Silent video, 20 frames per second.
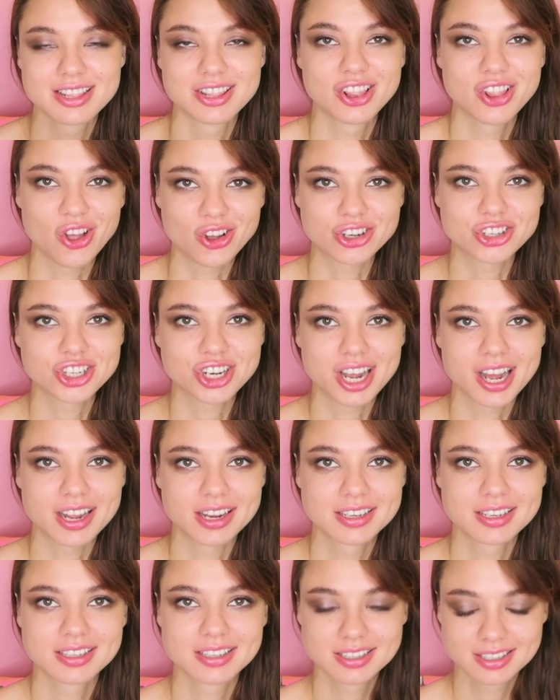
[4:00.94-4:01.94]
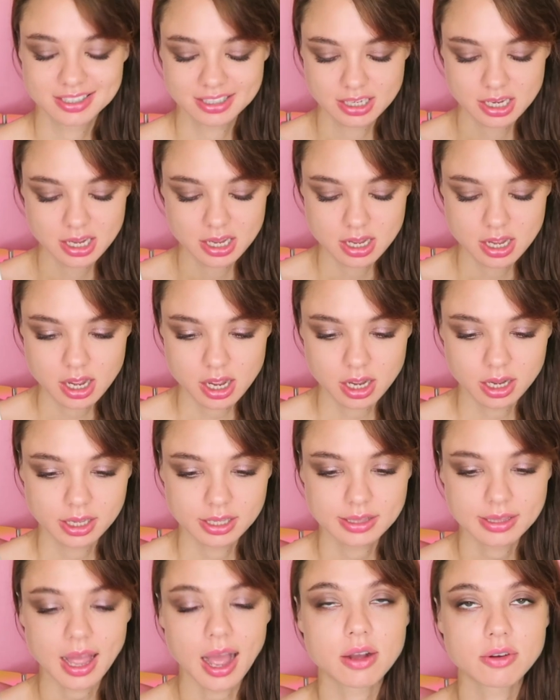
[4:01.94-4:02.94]
A spoon!
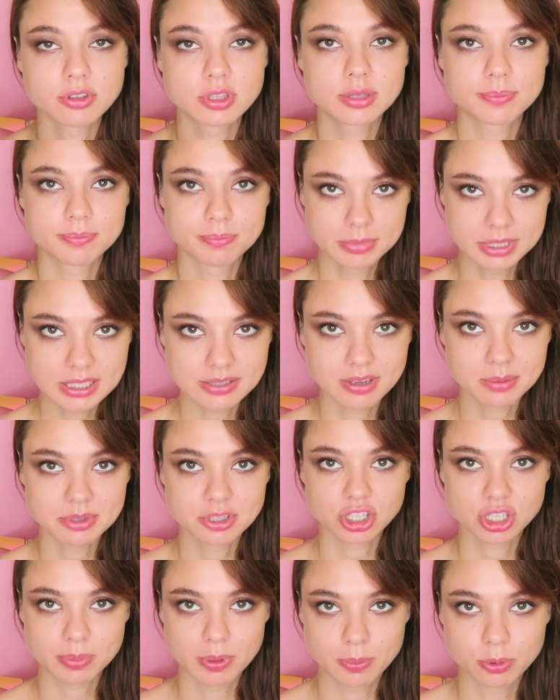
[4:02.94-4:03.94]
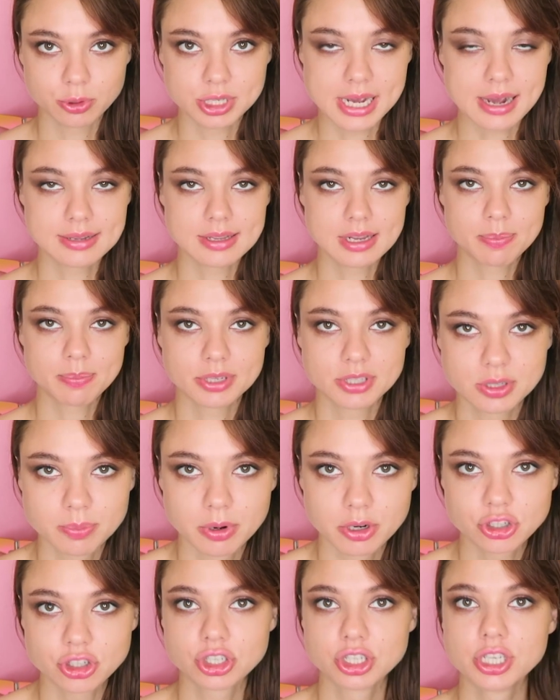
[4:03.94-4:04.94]
Well, that was our
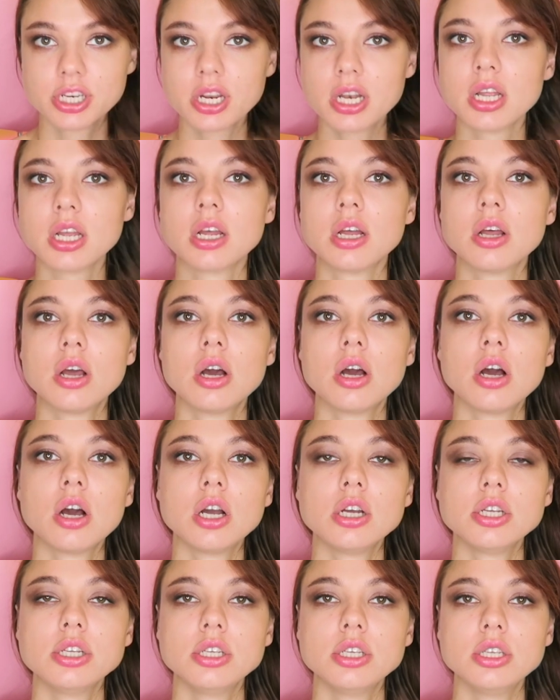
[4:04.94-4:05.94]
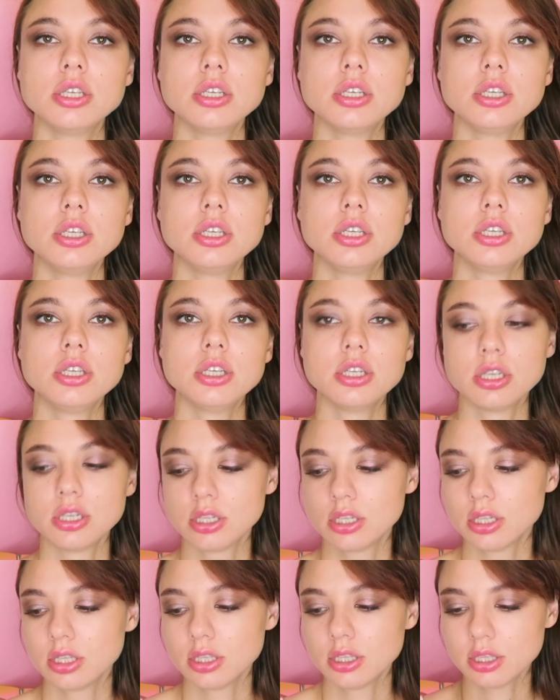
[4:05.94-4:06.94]
therapy. Well, that was
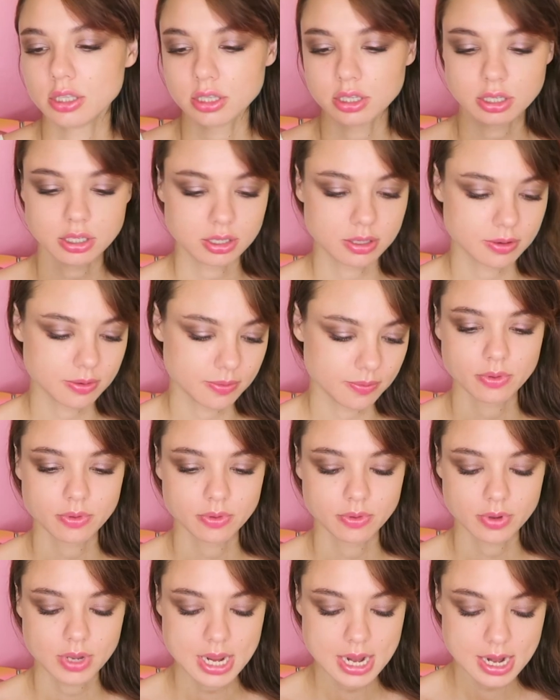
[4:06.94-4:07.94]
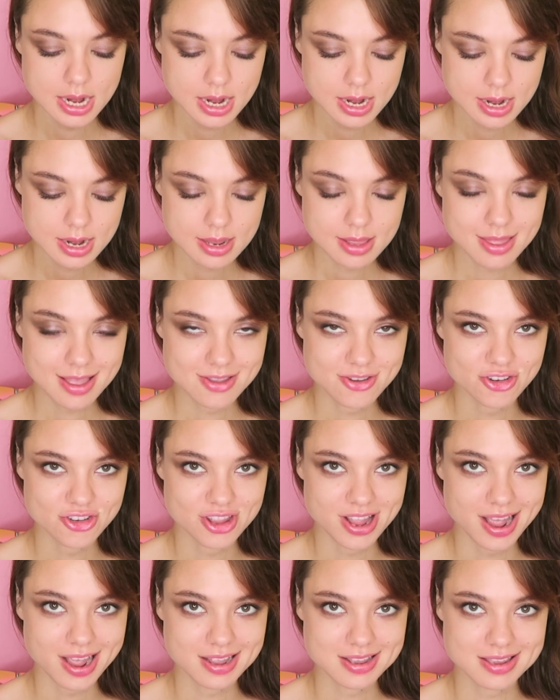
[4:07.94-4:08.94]
our therapy. And let's
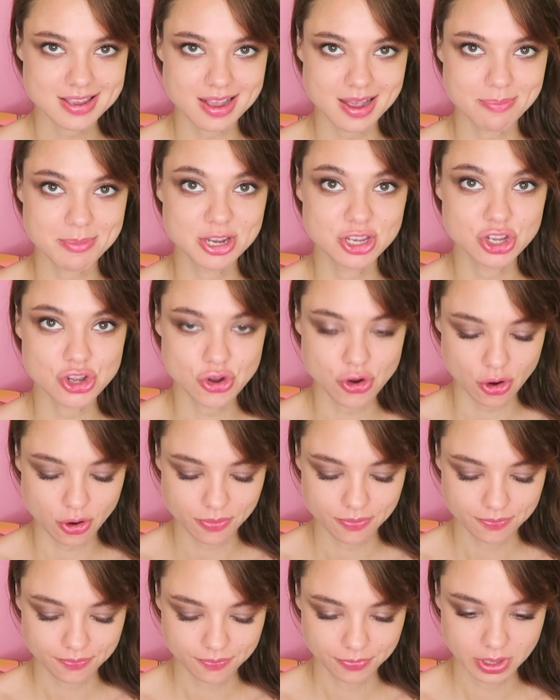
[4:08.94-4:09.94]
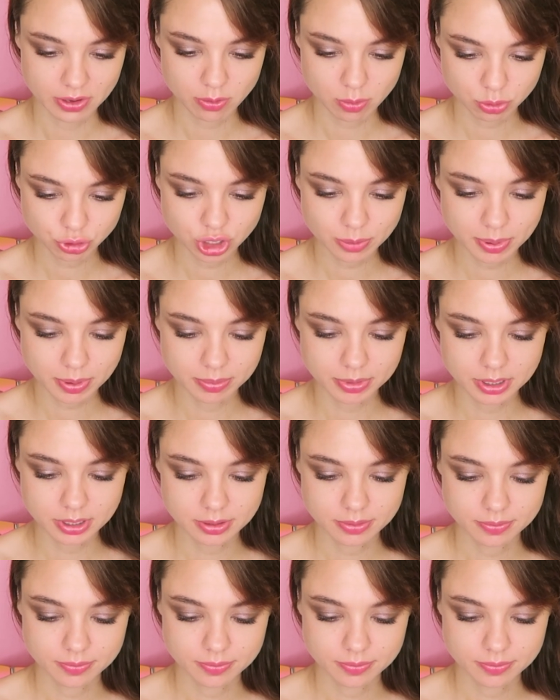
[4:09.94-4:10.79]
start cleaning. Can we do it?